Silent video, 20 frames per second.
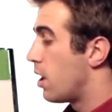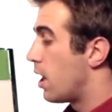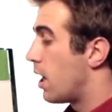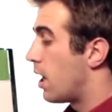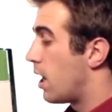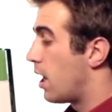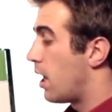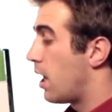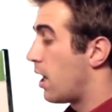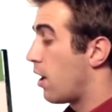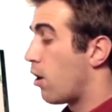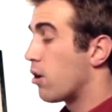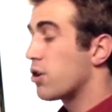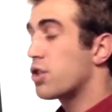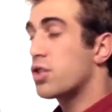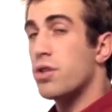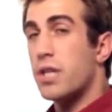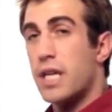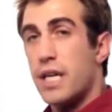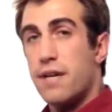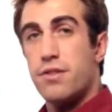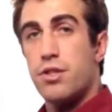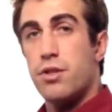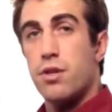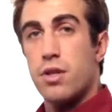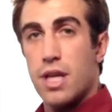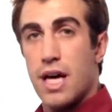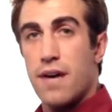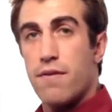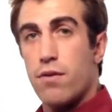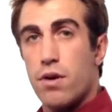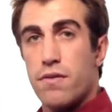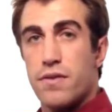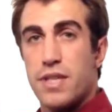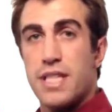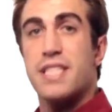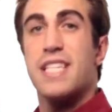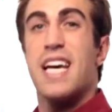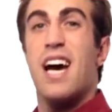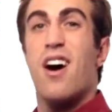It also gives you a level of
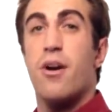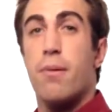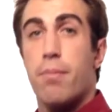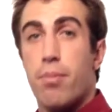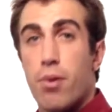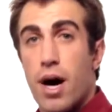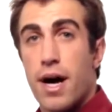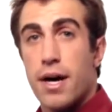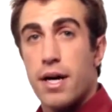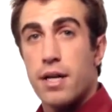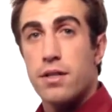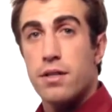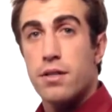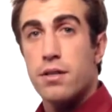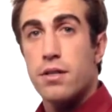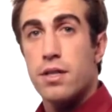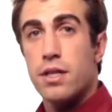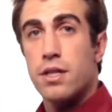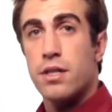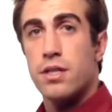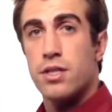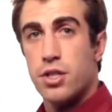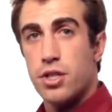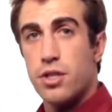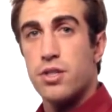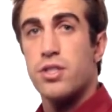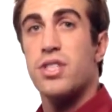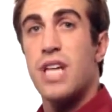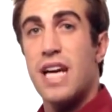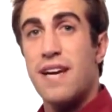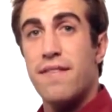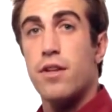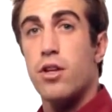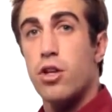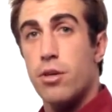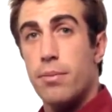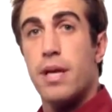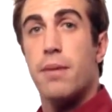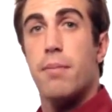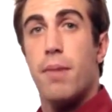discounted product, and so you'll save a
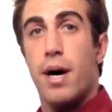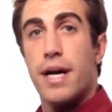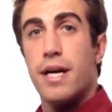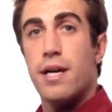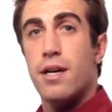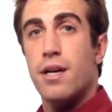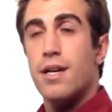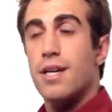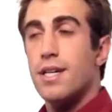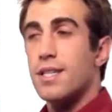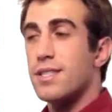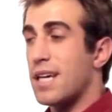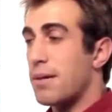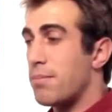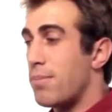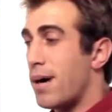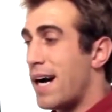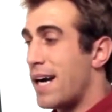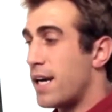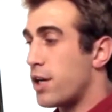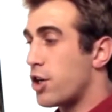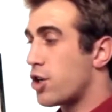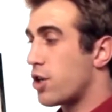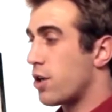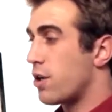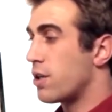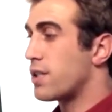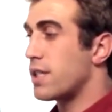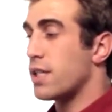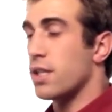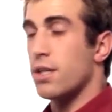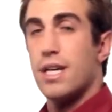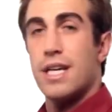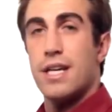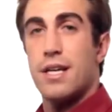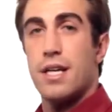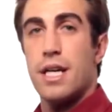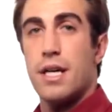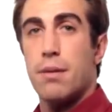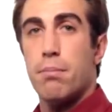little bit of money. It's like buying shirts
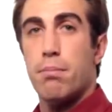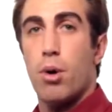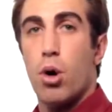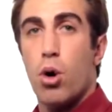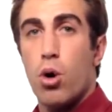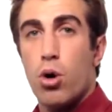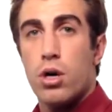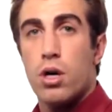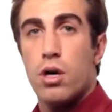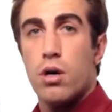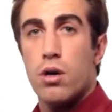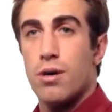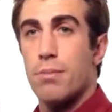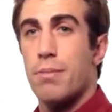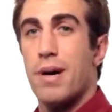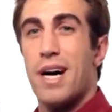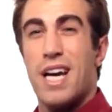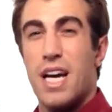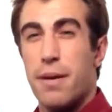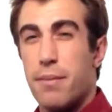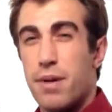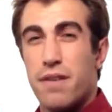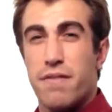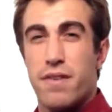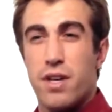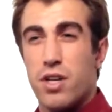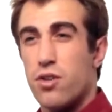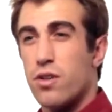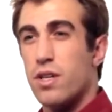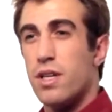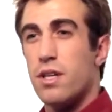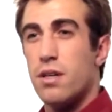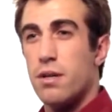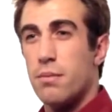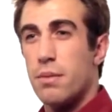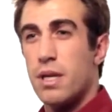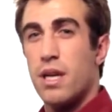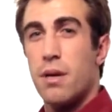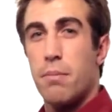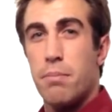in bulk or buying them individually. I
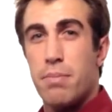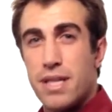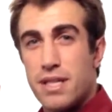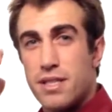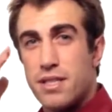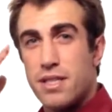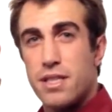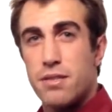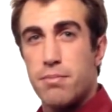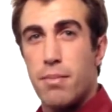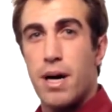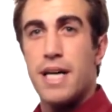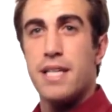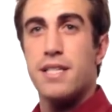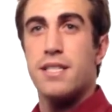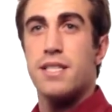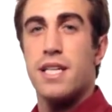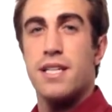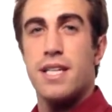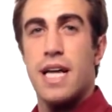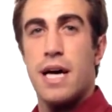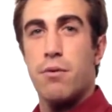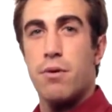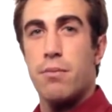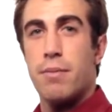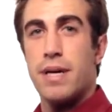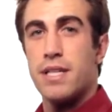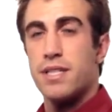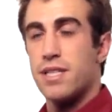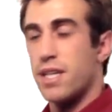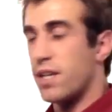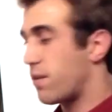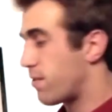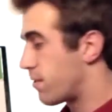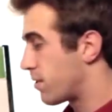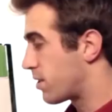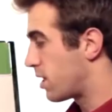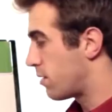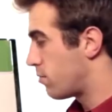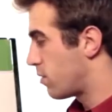mean, in a business mindset, that would make sense
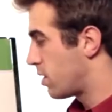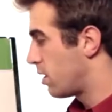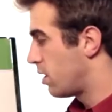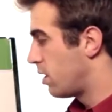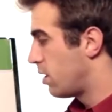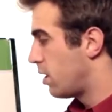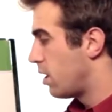for someone.